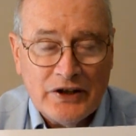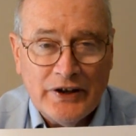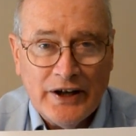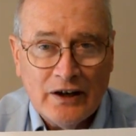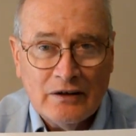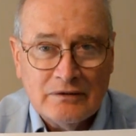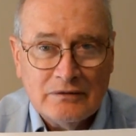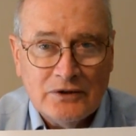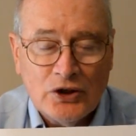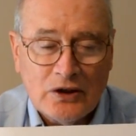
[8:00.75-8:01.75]
in there,
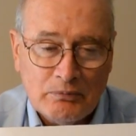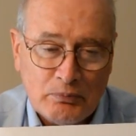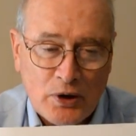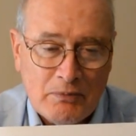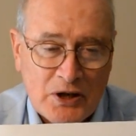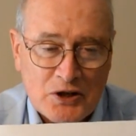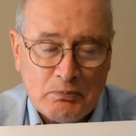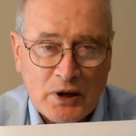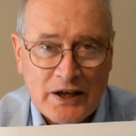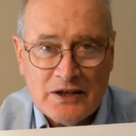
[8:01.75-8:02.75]
you can pretty much
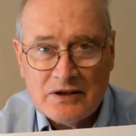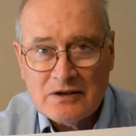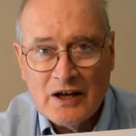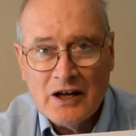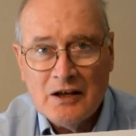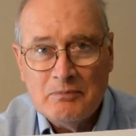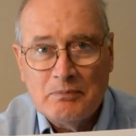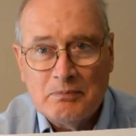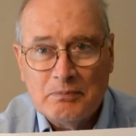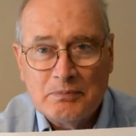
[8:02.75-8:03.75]
place any
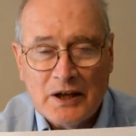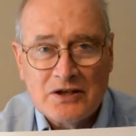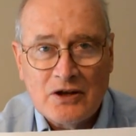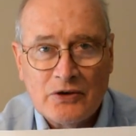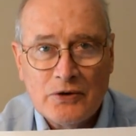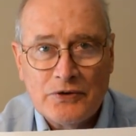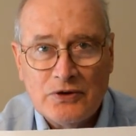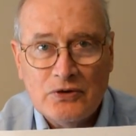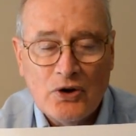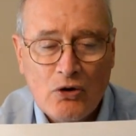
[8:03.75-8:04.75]
place on Earth
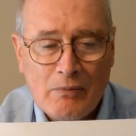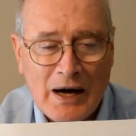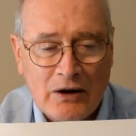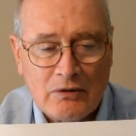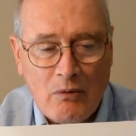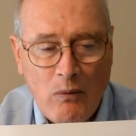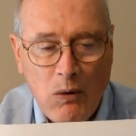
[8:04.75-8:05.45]
you know about,